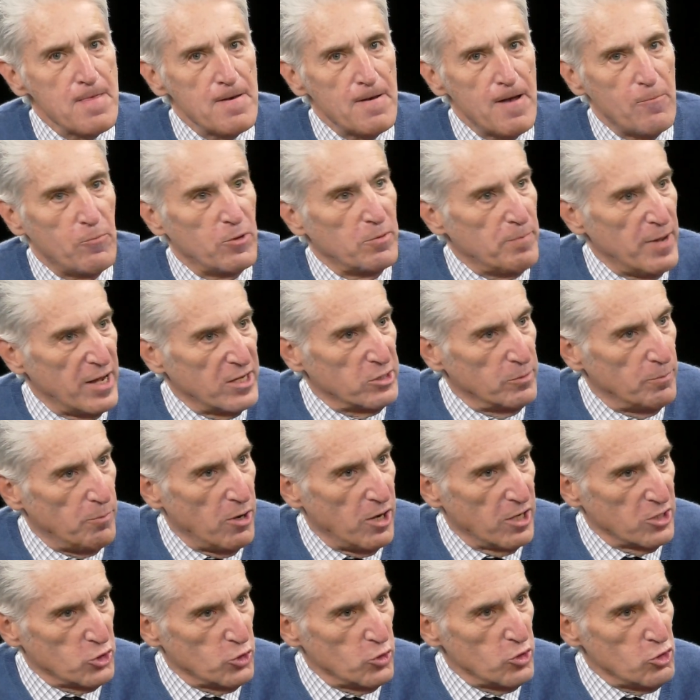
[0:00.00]
I went back to
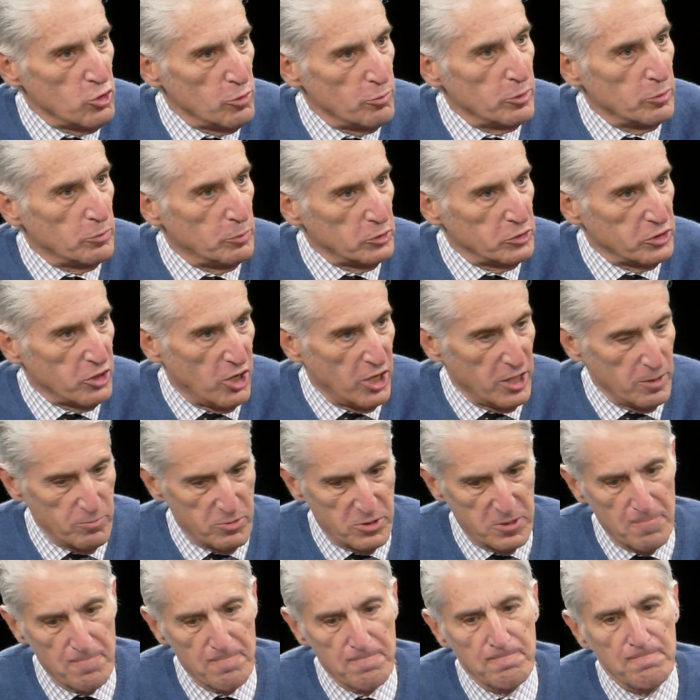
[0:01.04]
Park Parkchester innumerable
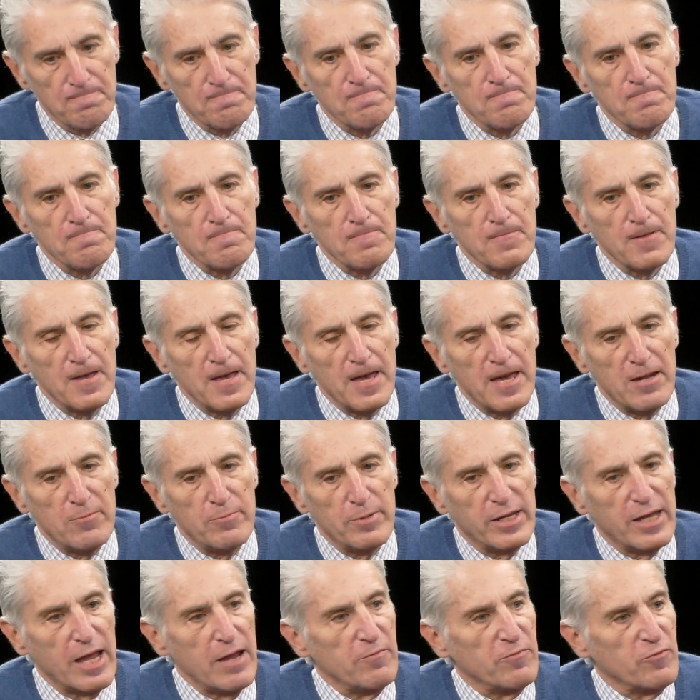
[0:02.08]
times and
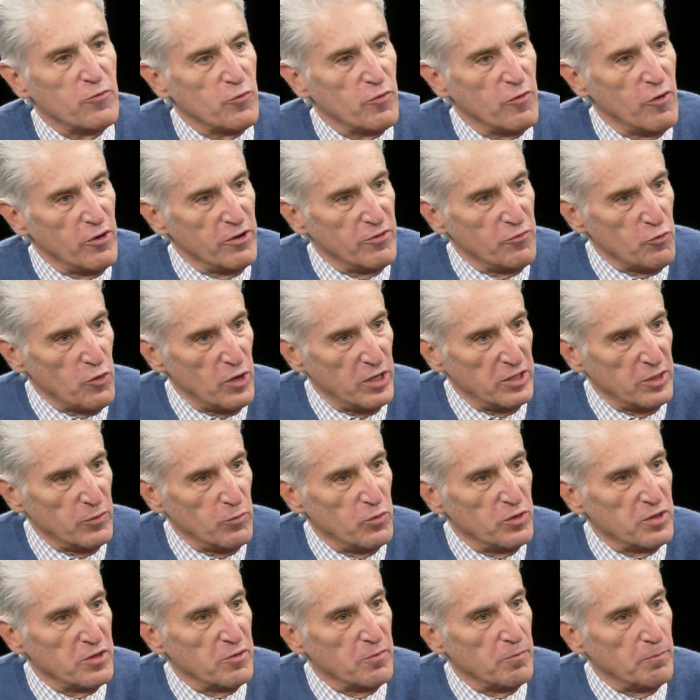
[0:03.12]
became very friendly
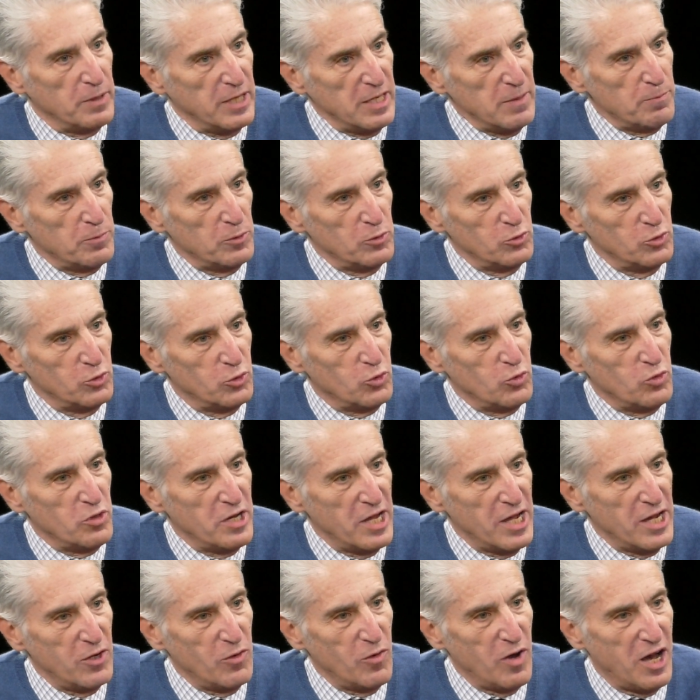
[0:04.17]
with the people who
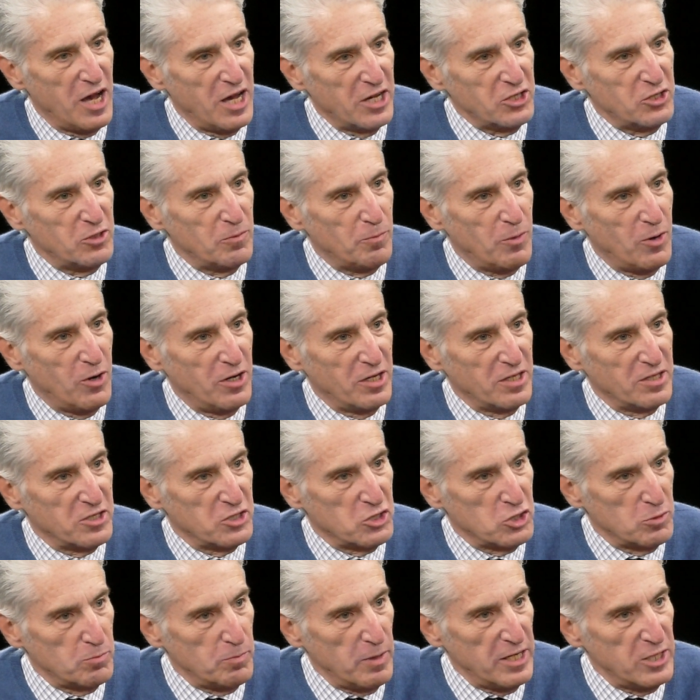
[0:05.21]
now occupied the
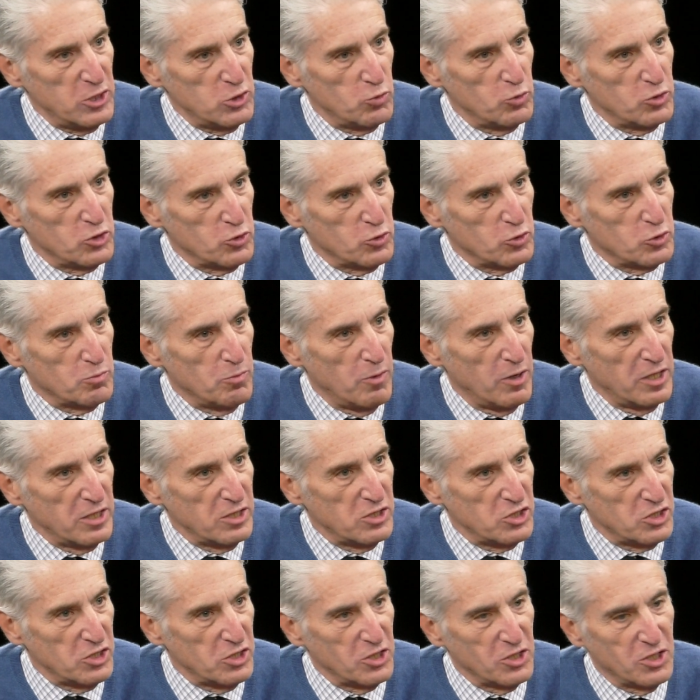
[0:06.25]
space which was my
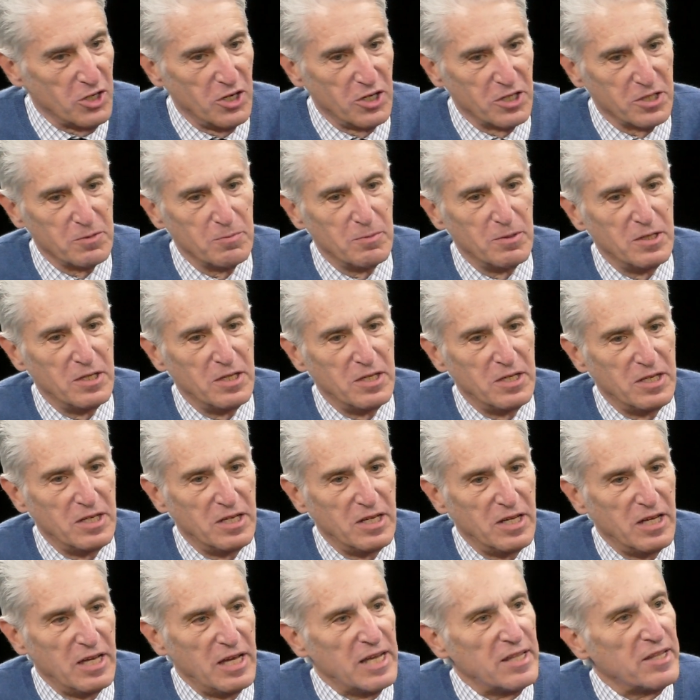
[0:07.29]
synagogue.
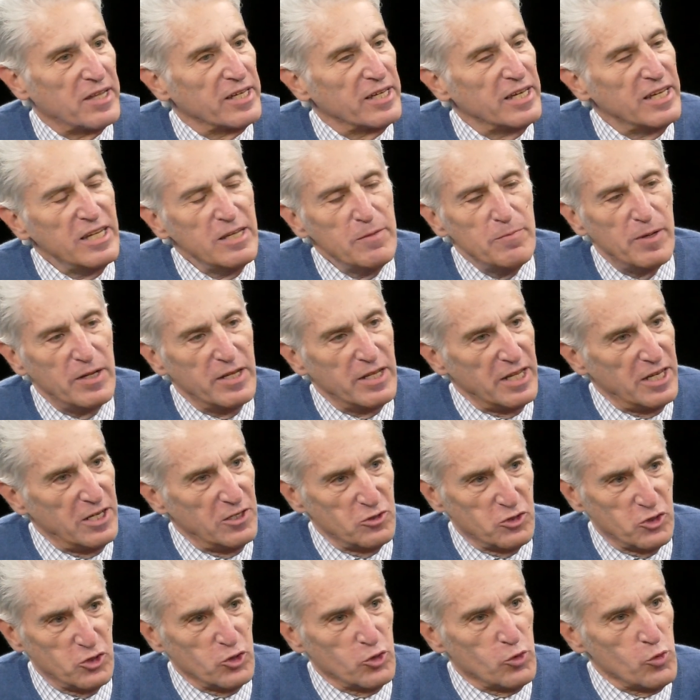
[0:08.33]
And like anybody
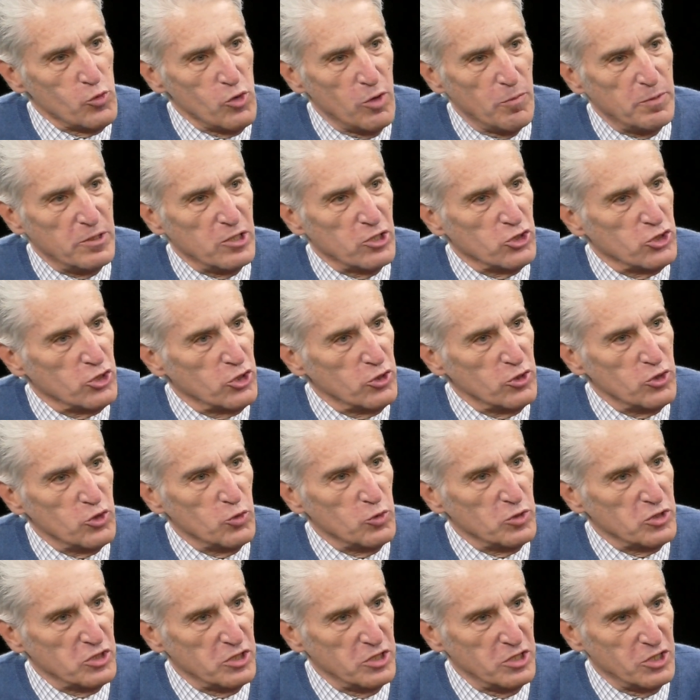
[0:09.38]
else who grew up in a church or
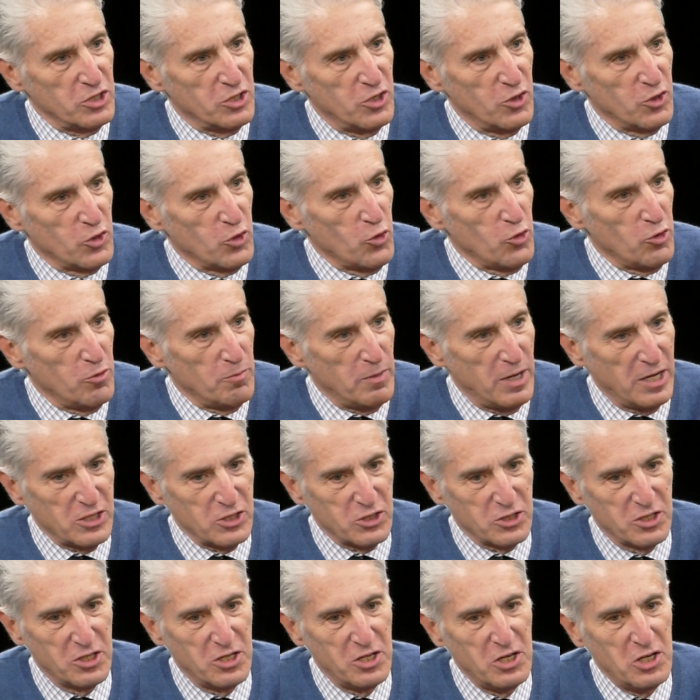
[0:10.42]
a synagogue or a mosque,